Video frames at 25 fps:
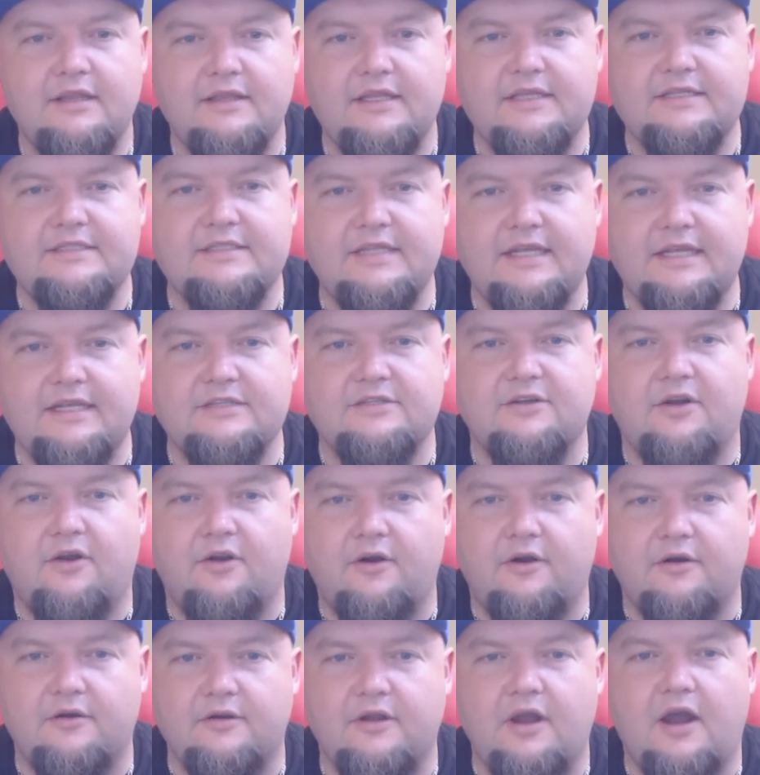These things
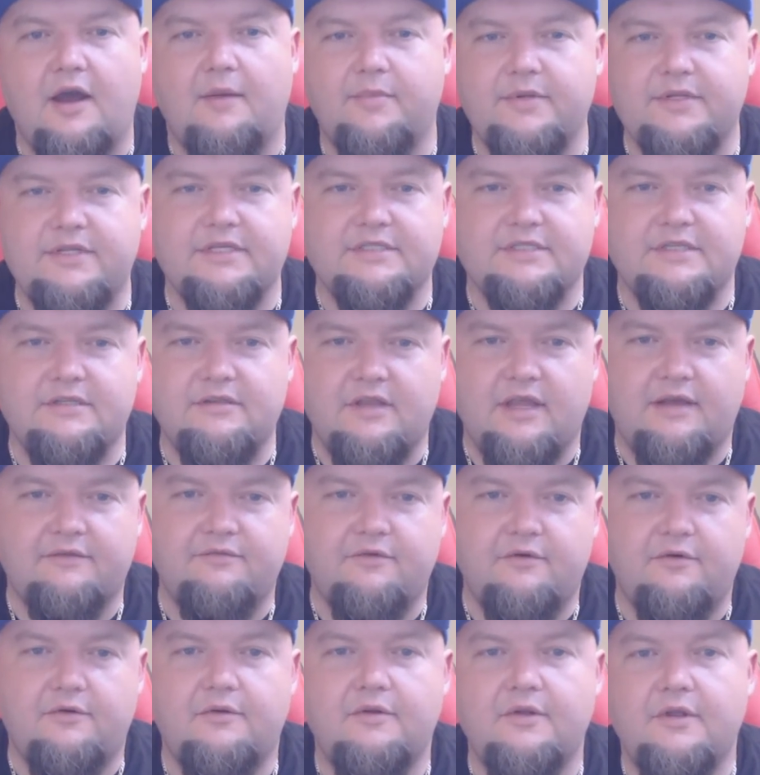are competition
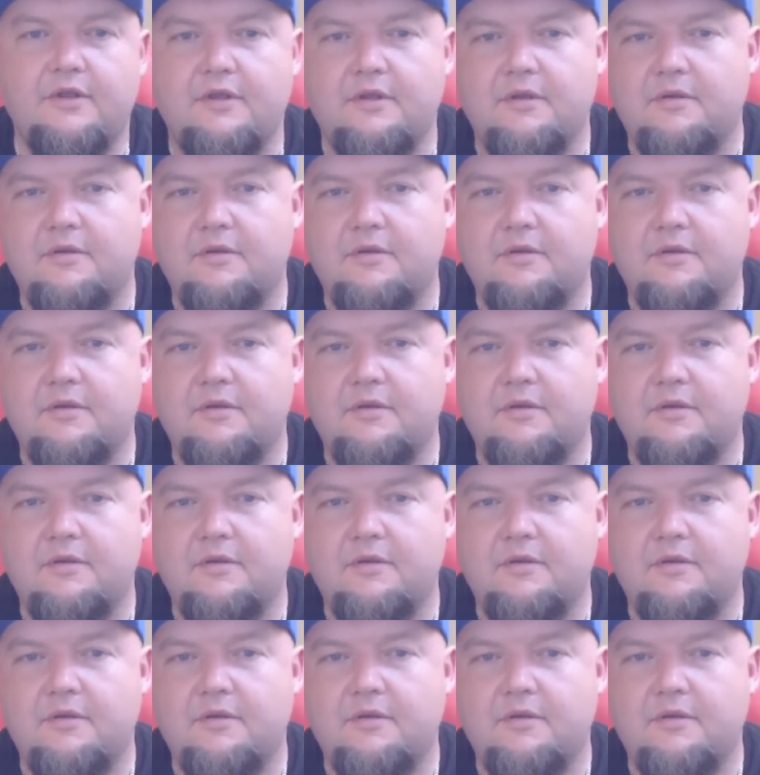level